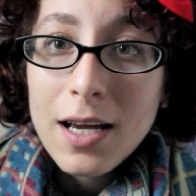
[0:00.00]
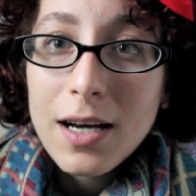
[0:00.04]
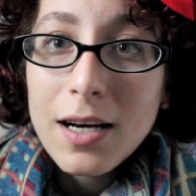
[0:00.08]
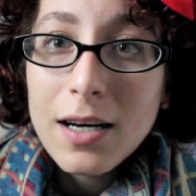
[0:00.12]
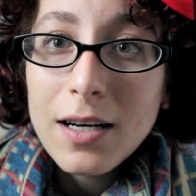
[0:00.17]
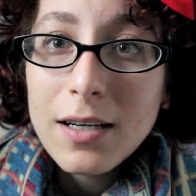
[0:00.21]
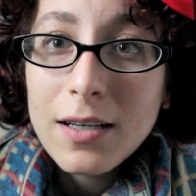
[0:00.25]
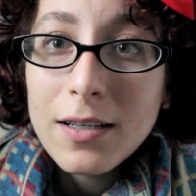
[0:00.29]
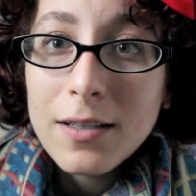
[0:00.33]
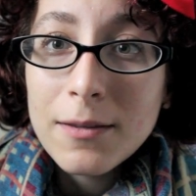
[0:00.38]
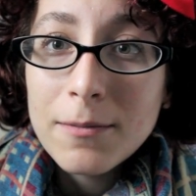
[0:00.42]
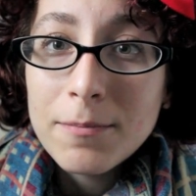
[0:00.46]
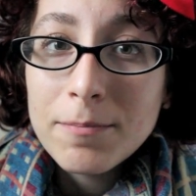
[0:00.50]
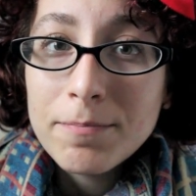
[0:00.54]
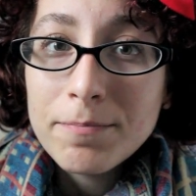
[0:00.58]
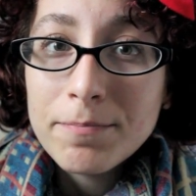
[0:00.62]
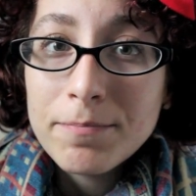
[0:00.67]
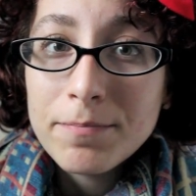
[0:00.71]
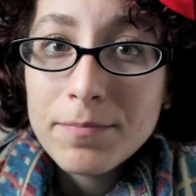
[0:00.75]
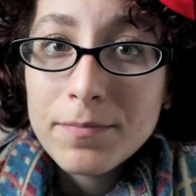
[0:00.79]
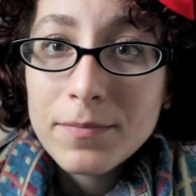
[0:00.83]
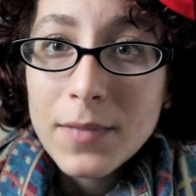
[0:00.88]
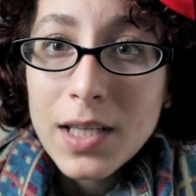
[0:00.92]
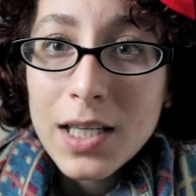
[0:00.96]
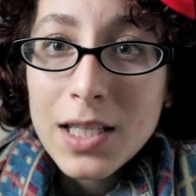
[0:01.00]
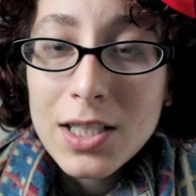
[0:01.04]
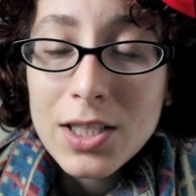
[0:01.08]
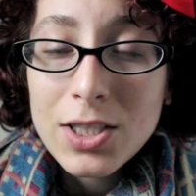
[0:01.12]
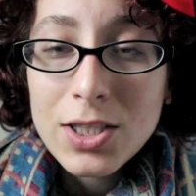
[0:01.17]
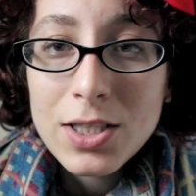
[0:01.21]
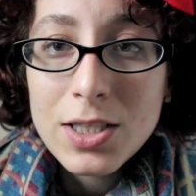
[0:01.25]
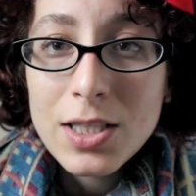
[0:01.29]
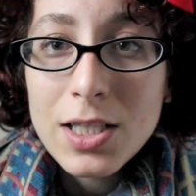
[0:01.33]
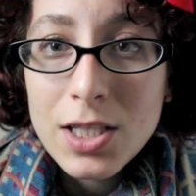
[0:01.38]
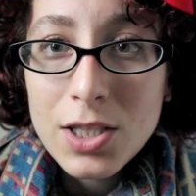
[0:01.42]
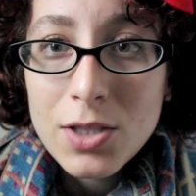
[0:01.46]
and
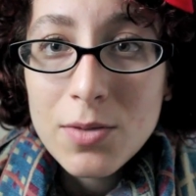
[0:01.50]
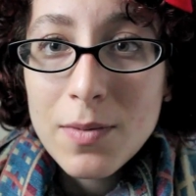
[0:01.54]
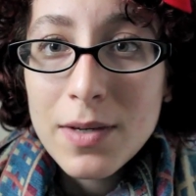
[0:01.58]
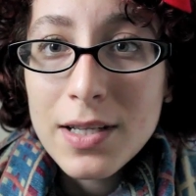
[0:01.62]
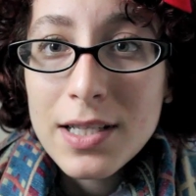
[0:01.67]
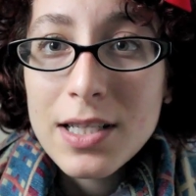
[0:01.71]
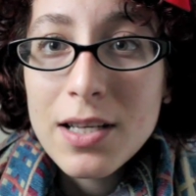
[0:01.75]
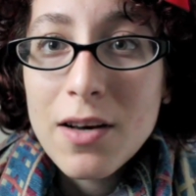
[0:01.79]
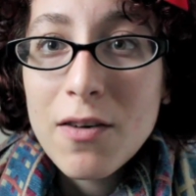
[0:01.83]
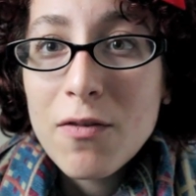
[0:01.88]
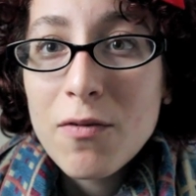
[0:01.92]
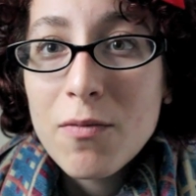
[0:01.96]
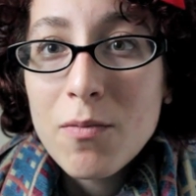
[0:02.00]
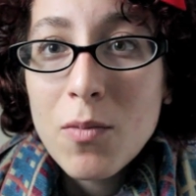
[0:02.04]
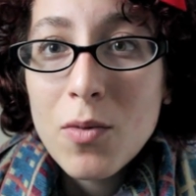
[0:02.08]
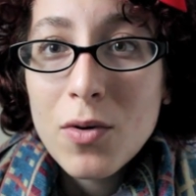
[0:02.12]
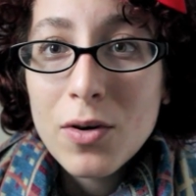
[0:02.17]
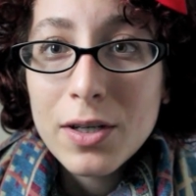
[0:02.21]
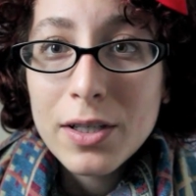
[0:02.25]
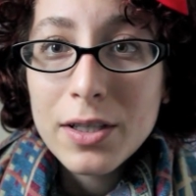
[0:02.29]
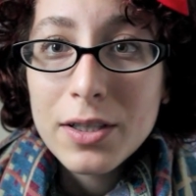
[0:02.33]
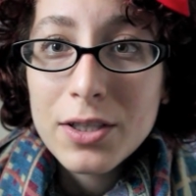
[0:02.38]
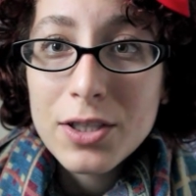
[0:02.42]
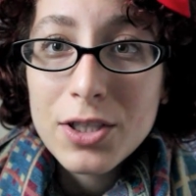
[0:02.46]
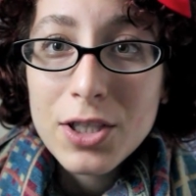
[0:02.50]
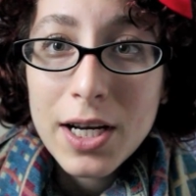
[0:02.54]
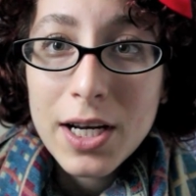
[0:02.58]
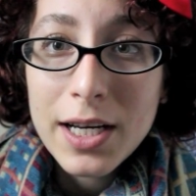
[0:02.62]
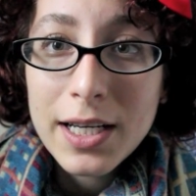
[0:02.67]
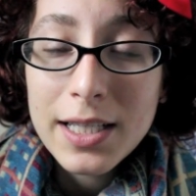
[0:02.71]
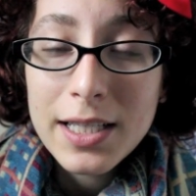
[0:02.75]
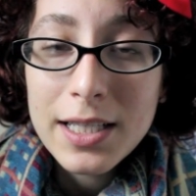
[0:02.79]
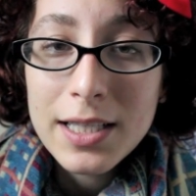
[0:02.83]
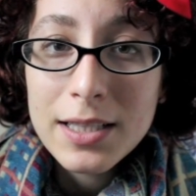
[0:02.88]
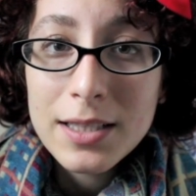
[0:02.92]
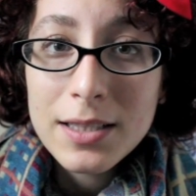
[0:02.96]
just teach myself more
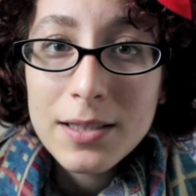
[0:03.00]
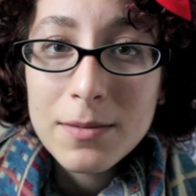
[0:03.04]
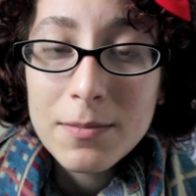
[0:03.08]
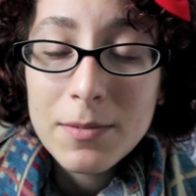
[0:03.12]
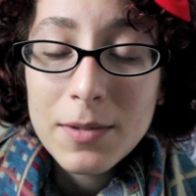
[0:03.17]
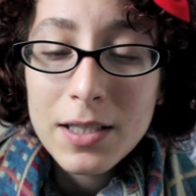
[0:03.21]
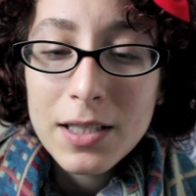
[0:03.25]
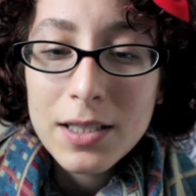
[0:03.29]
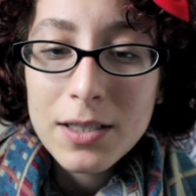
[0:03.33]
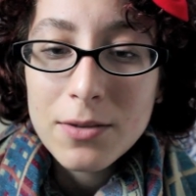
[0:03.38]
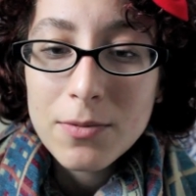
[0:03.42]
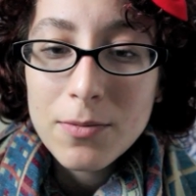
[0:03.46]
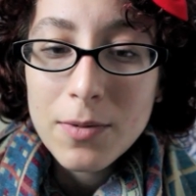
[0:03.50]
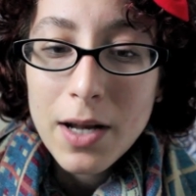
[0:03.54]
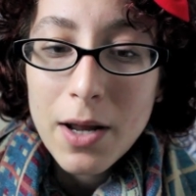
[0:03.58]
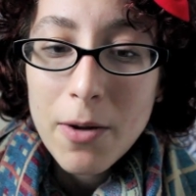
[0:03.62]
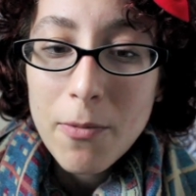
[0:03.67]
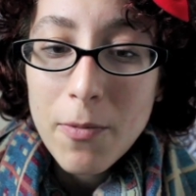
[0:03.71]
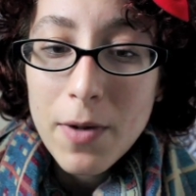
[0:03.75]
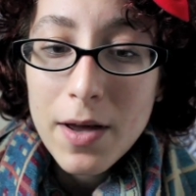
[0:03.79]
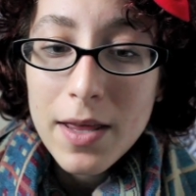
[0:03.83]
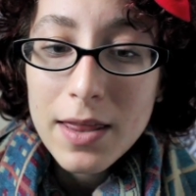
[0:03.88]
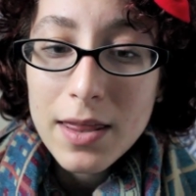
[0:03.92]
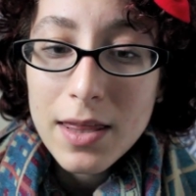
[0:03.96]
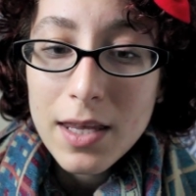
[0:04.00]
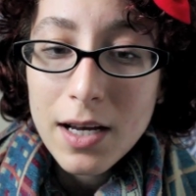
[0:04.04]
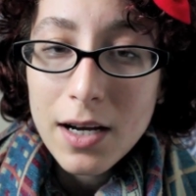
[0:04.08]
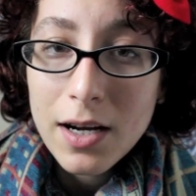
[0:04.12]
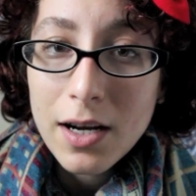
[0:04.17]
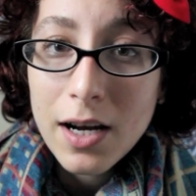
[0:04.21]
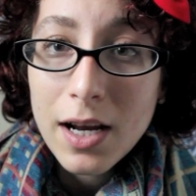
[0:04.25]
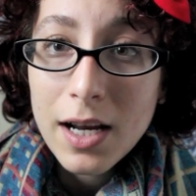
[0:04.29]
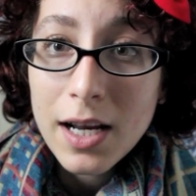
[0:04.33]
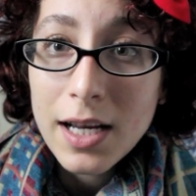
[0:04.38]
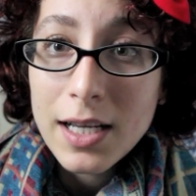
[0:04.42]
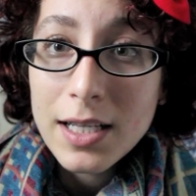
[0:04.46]
Chinese, because when I went
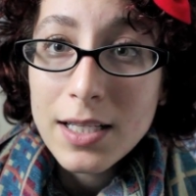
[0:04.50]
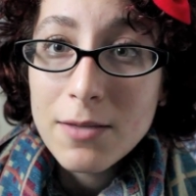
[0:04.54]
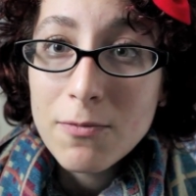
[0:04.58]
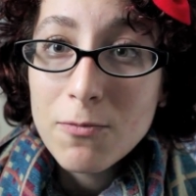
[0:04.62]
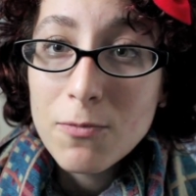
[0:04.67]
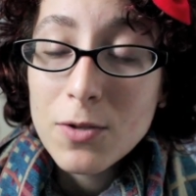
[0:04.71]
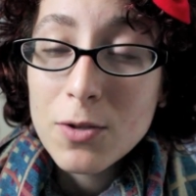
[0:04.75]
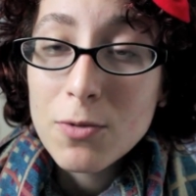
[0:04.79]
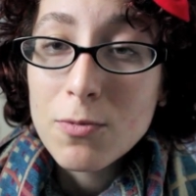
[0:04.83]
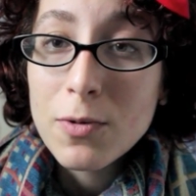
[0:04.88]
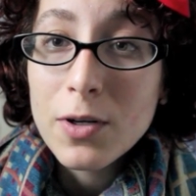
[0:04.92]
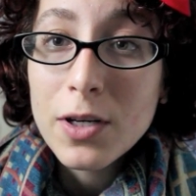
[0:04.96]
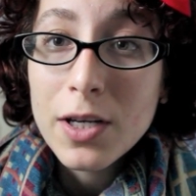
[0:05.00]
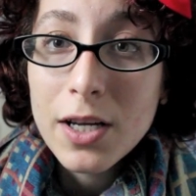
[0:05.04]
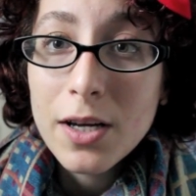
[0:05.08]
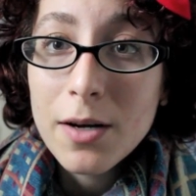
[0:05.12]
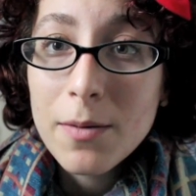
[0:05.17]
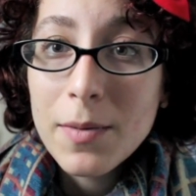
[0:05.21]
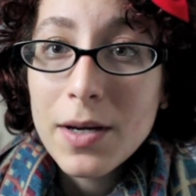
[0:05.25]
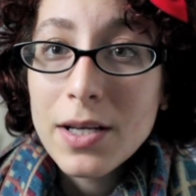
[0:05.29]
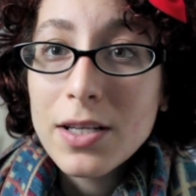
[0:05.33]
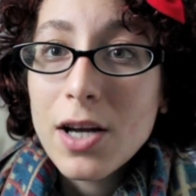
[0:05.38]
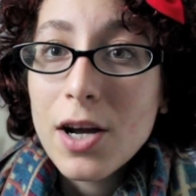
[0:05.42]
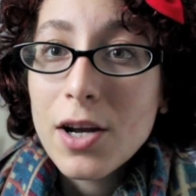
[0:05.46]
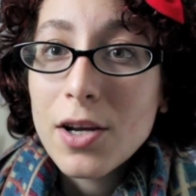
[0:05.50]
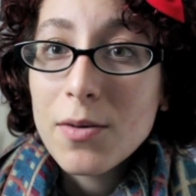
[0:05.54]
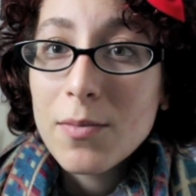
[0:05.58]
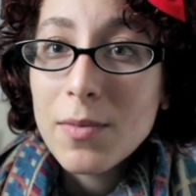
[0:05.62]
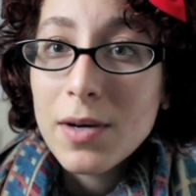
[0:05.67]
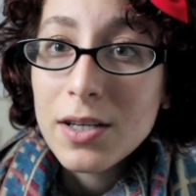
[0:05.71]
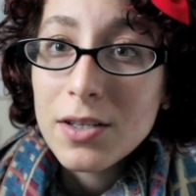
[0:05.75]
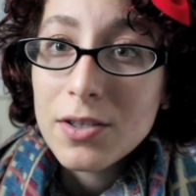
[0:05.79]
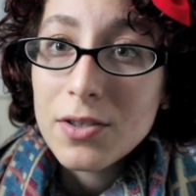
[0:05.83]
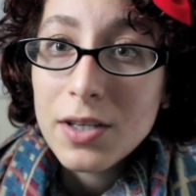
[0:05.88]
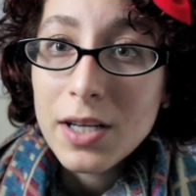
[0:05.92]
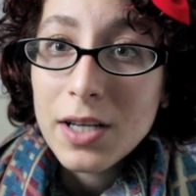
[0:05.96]
there and I was working on my
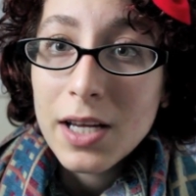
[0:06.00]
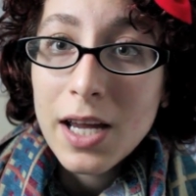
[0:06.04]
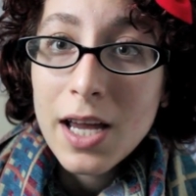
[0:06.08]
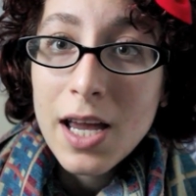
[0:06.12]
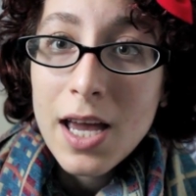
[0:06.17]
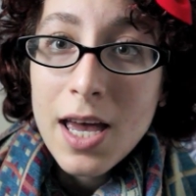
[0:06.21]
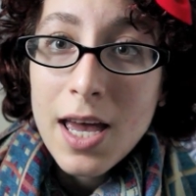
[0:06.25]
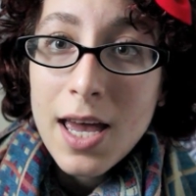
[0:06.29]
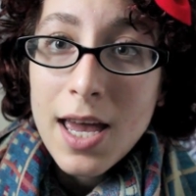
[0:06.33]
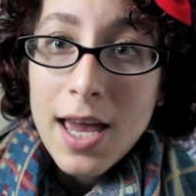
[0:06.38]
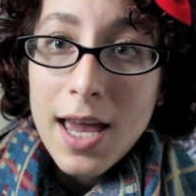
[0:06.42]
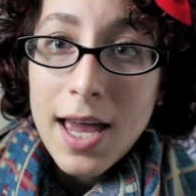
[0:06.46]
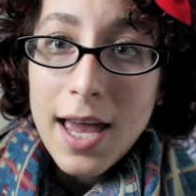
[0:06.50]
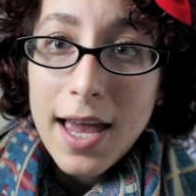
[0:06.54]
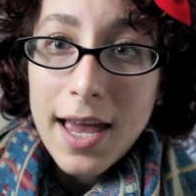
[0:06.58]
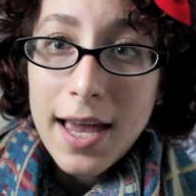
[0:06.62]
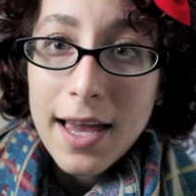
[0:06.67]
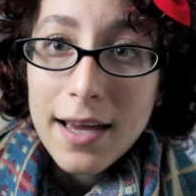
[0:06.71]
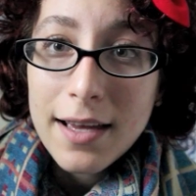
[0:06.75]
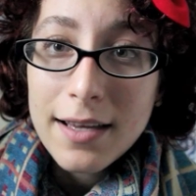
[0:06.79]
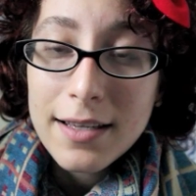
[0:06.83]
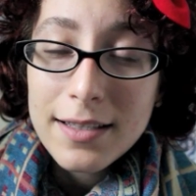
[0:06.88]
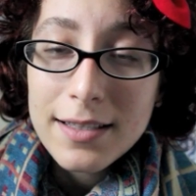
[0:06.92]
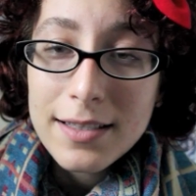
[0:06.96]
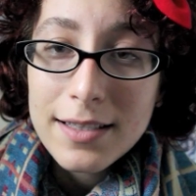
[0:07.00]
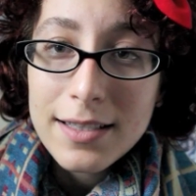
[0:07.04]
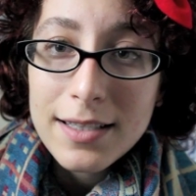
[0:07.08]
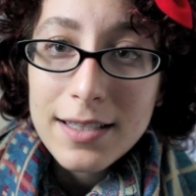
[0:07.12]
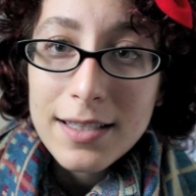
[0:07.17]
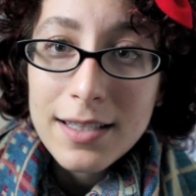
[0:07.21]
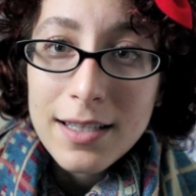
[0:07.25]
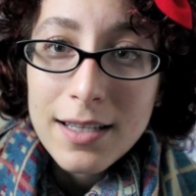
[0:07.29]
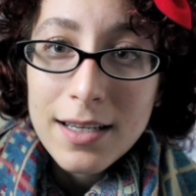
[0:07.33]
documentary and